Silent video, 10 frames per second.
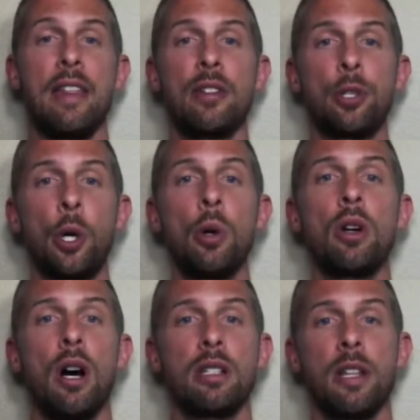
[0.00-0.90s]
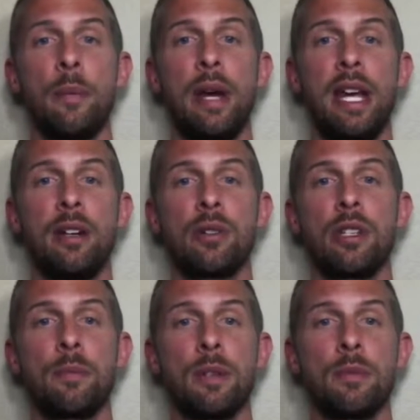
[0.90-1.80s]
And the true cause of the pain or
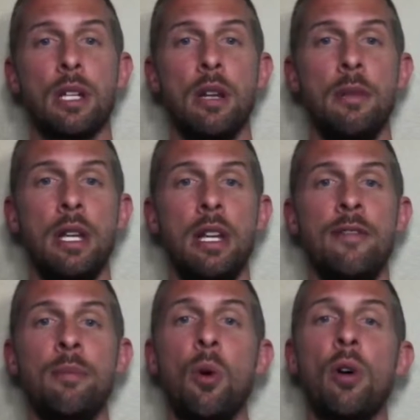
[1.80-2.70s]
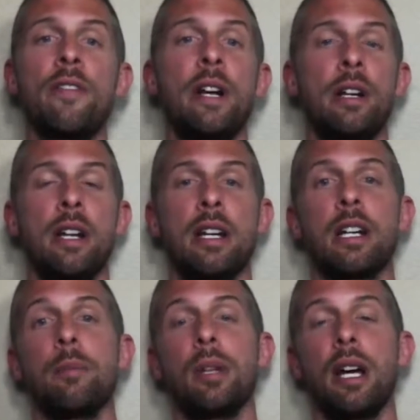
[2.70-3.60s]
symptoms can be even more varying and
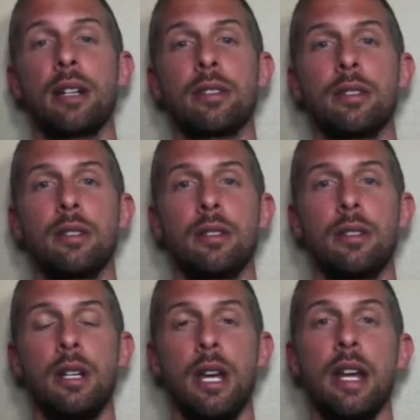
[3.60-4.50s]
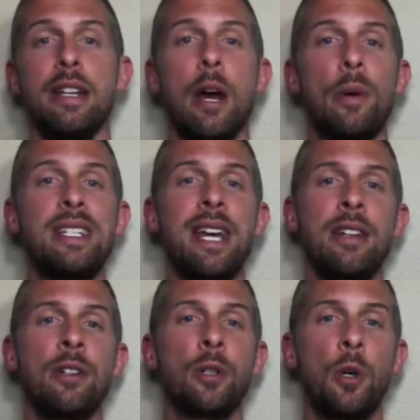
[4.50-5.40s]
complex. Now we
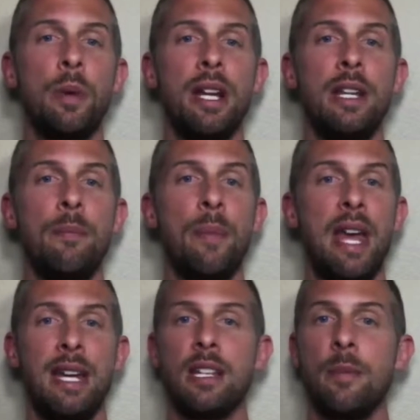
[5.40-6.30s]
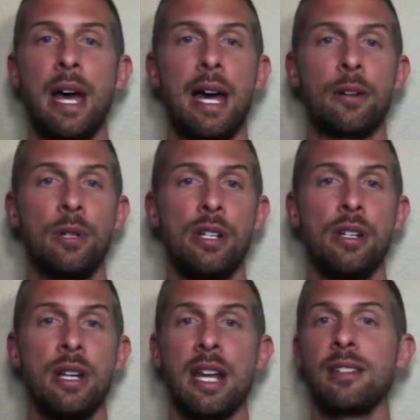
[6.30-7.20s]
tend to group any pain in the back
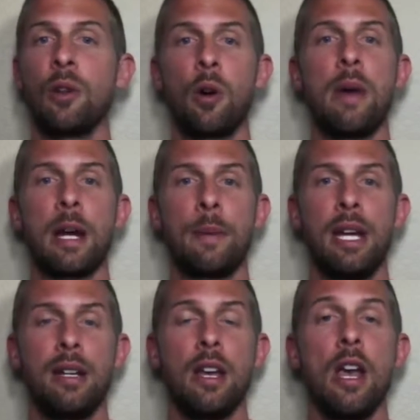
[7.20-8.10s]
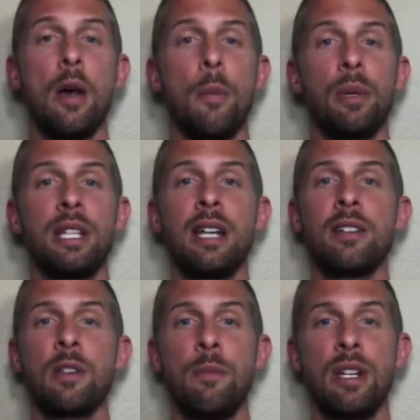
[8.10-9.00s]
region as lower back pain, but that
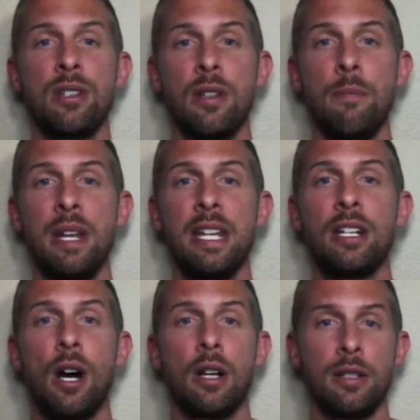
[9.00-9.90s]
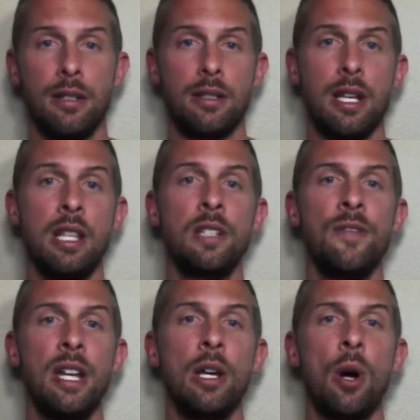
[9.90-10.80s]
doesn't mention the many causes. In
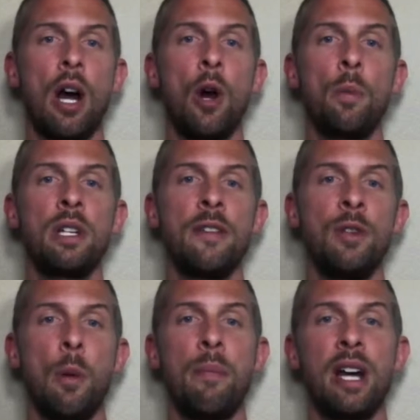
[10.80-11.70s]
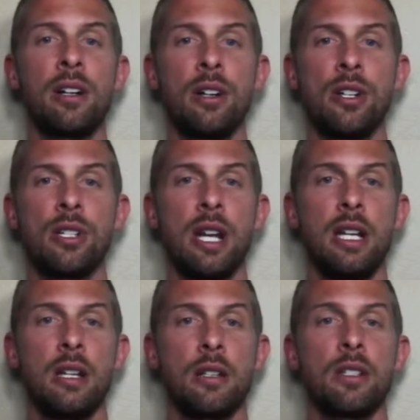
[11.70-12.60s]
this video, I hope to give you a better
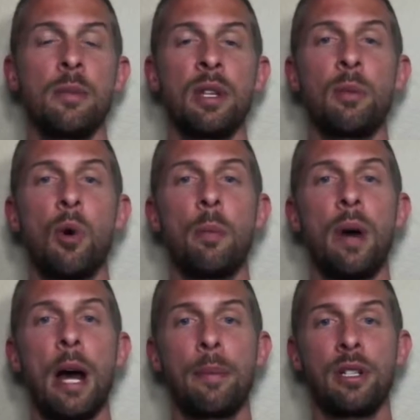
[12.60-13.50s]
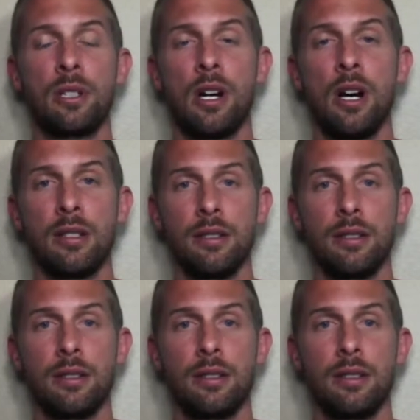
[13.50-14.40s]
understanding of some of the more popular
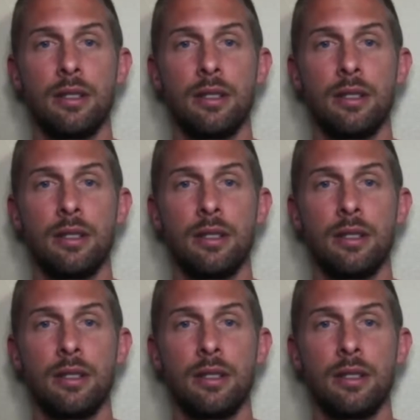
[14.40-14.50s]
causes.